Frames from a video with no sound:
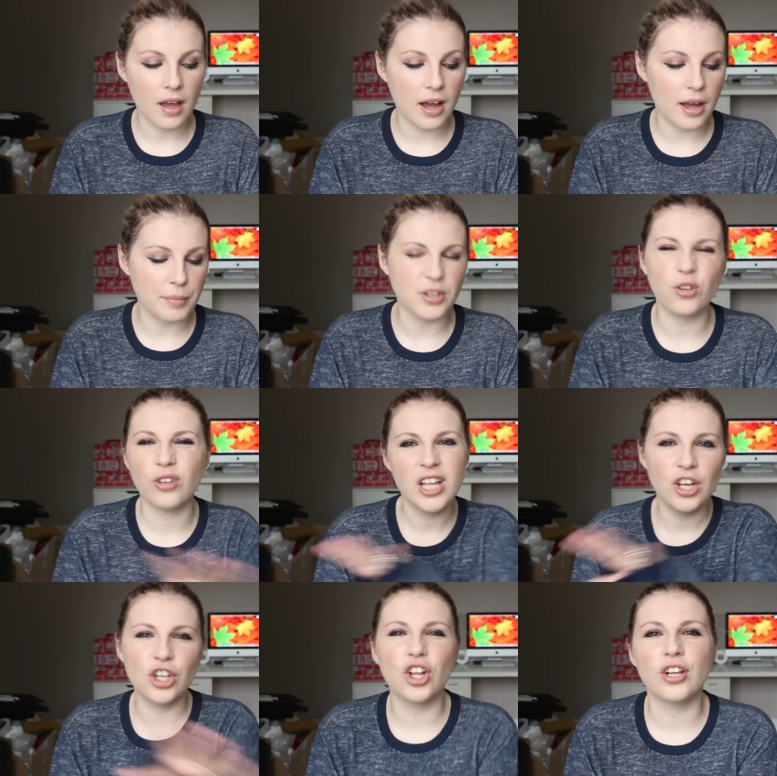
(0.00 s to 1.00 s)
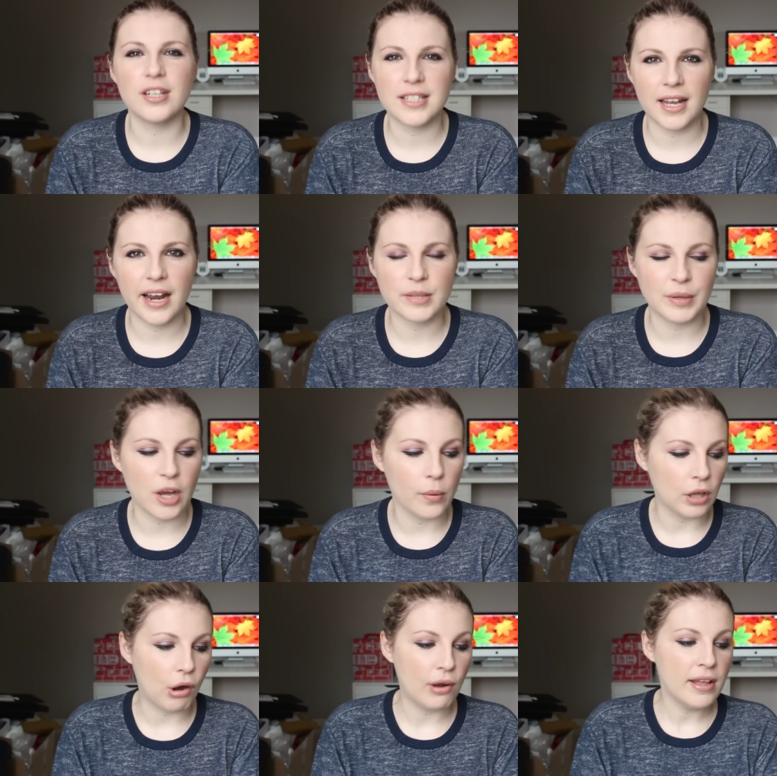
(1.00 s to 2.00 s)
You'll understand as we go
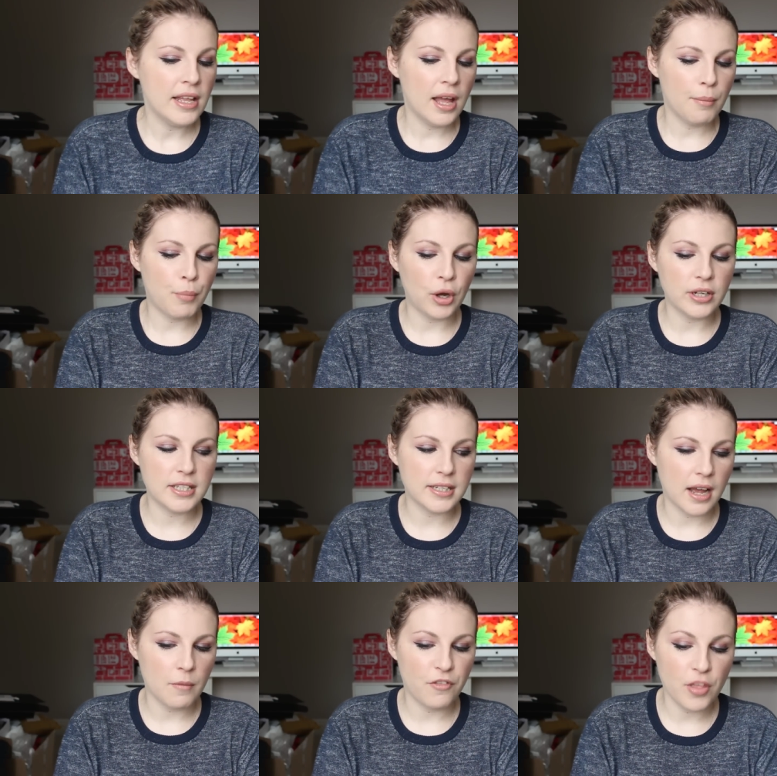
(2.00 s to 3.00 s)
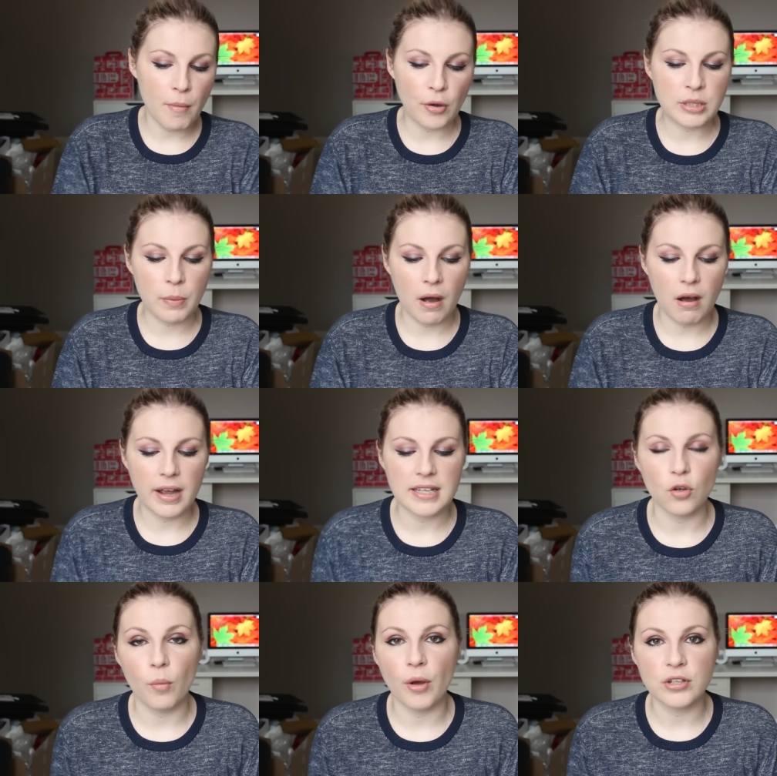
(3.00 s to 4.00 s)
along, but for the most part,
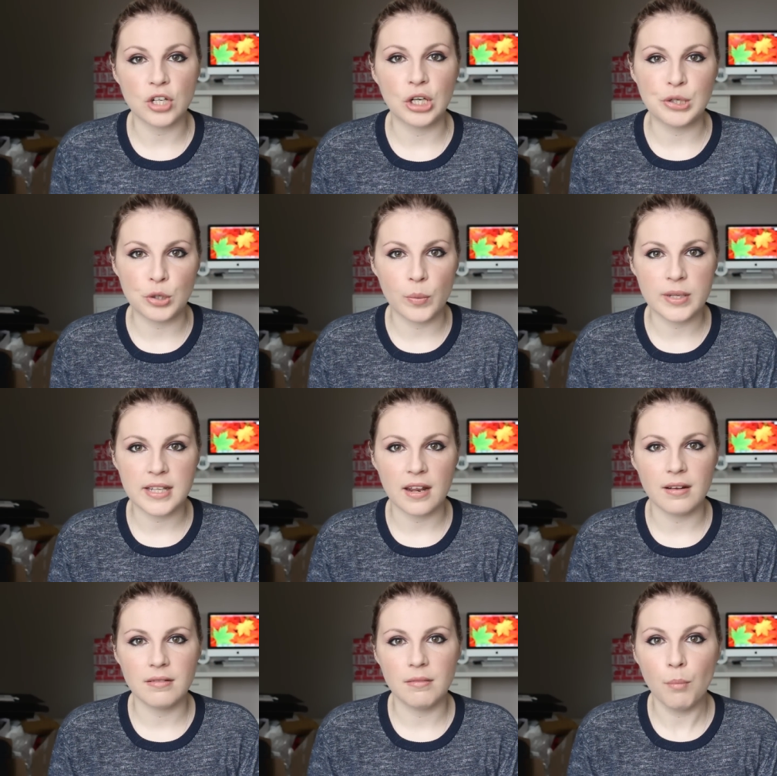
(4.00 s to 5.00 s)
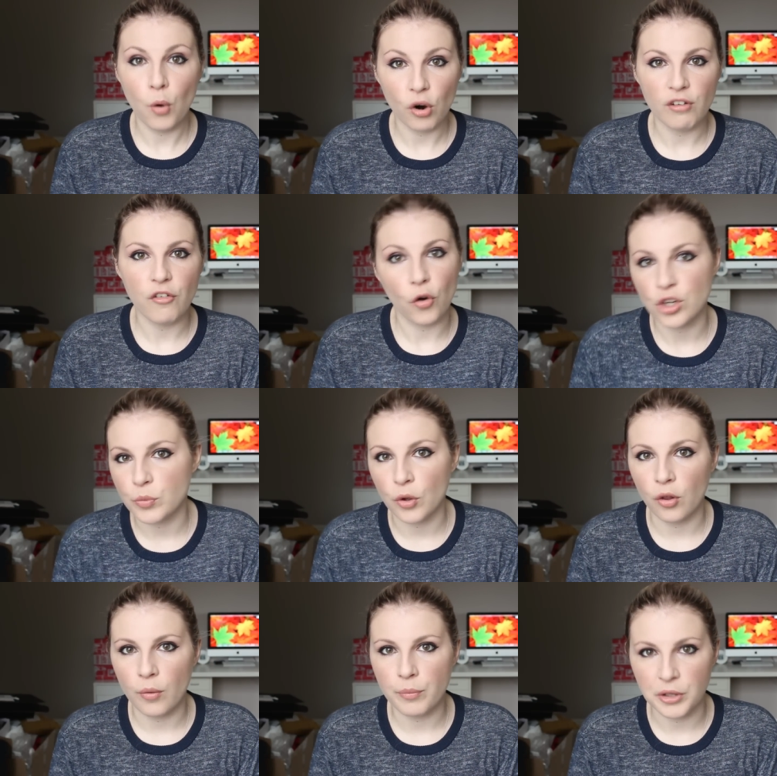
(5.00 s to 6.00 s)
it's almost 100% more
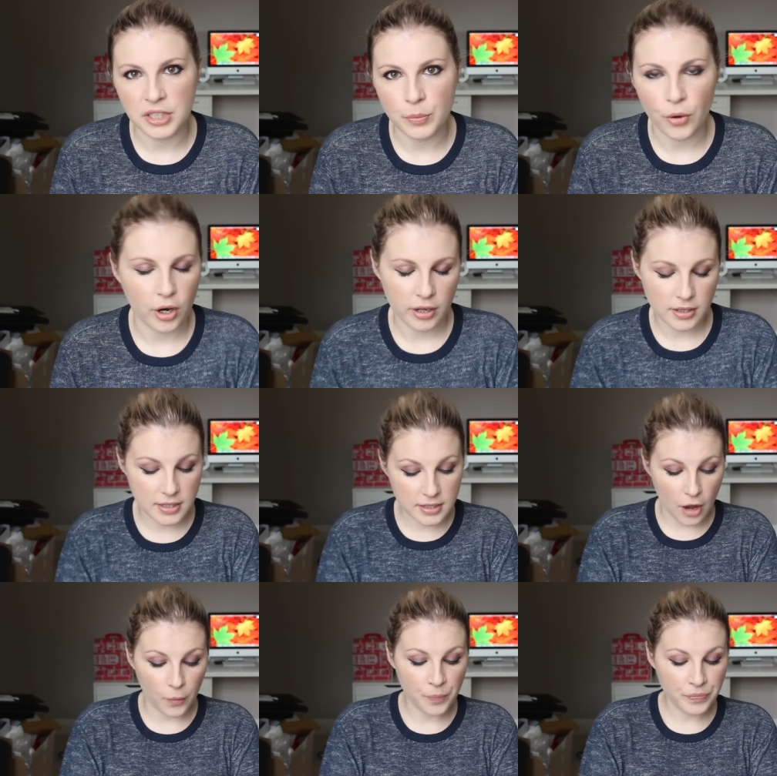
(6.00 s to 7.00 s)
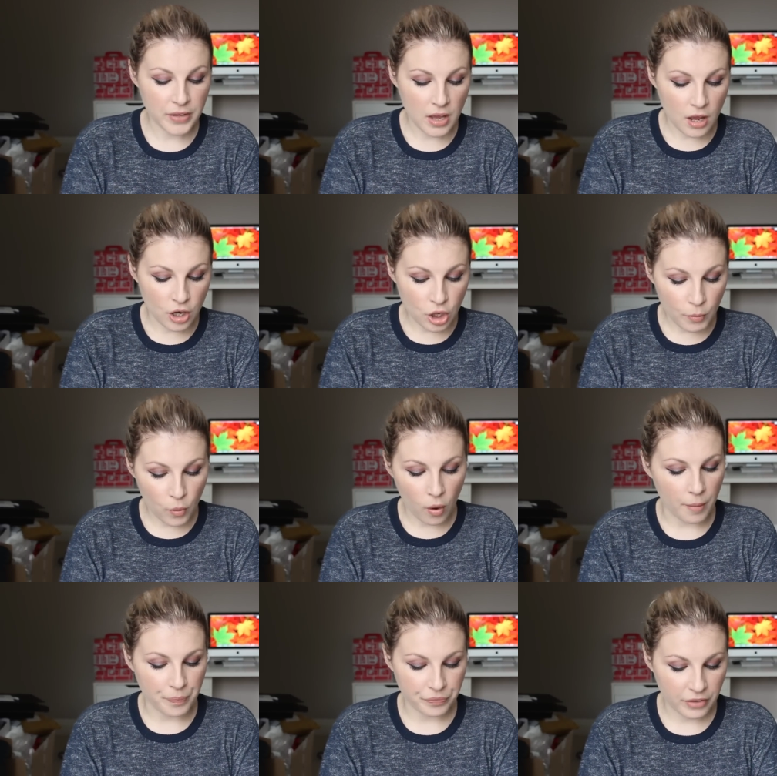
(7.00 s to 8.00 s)
affordable beauty products. So, number
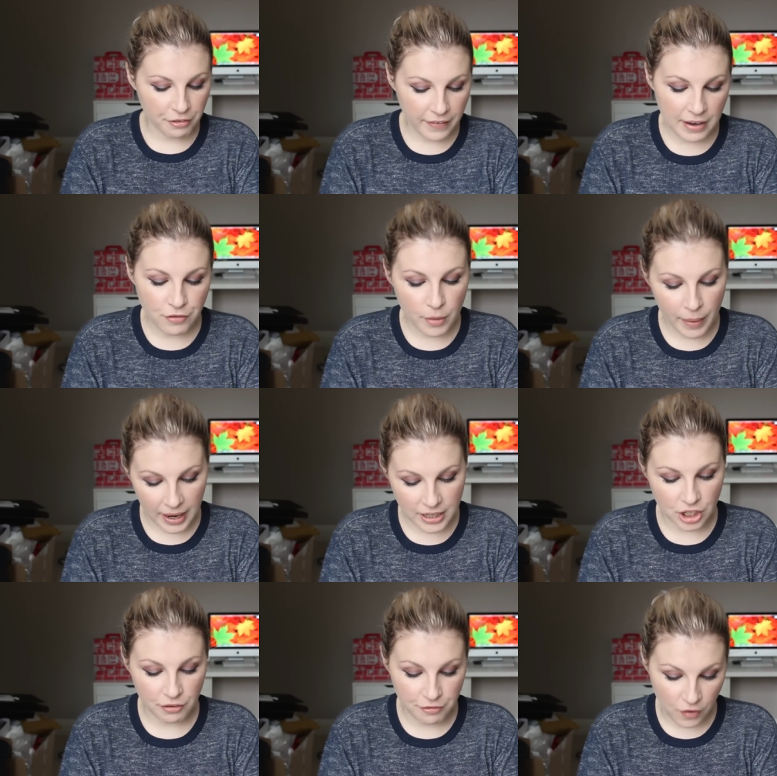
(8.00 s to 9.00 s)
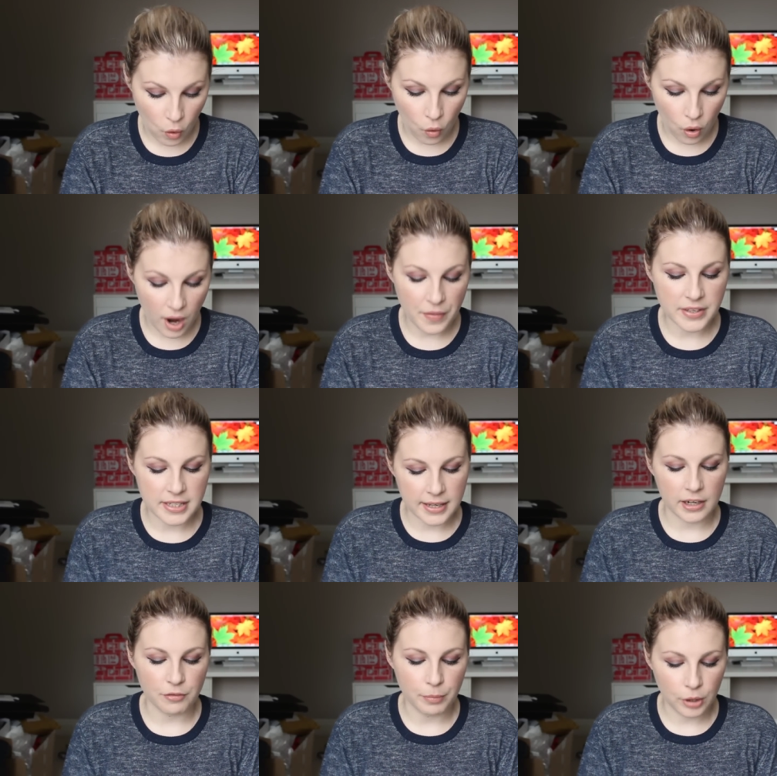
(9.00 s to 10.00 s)
one, favourite packaging for, and this is
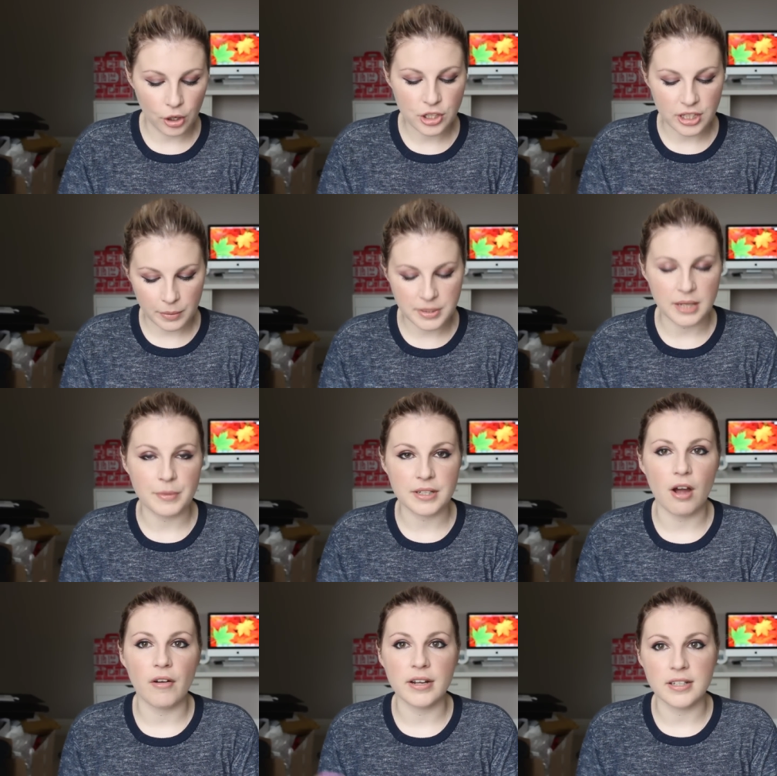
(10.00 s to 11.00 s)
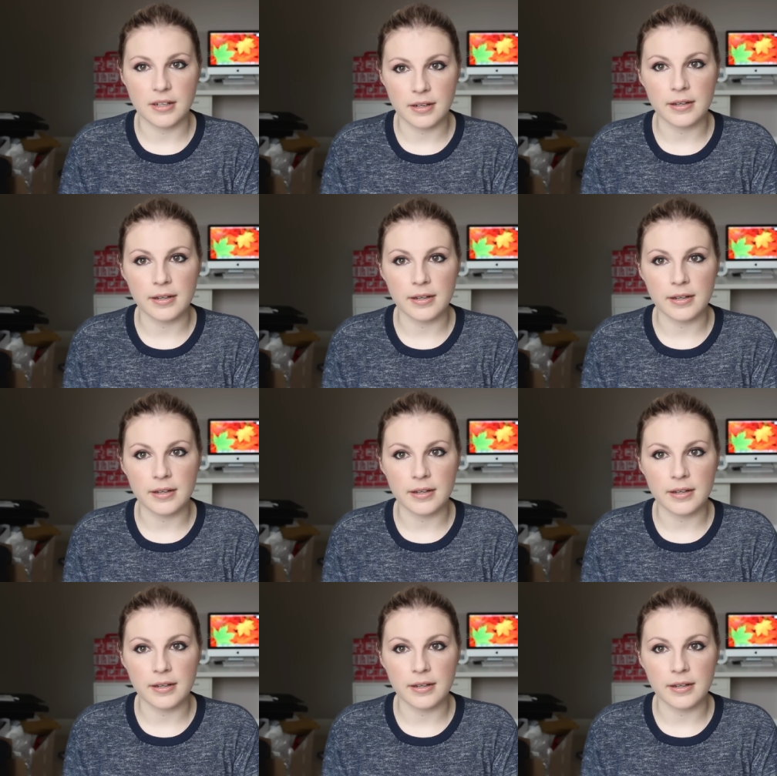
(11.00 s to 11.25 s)
kind of blush, lipstick, mascara,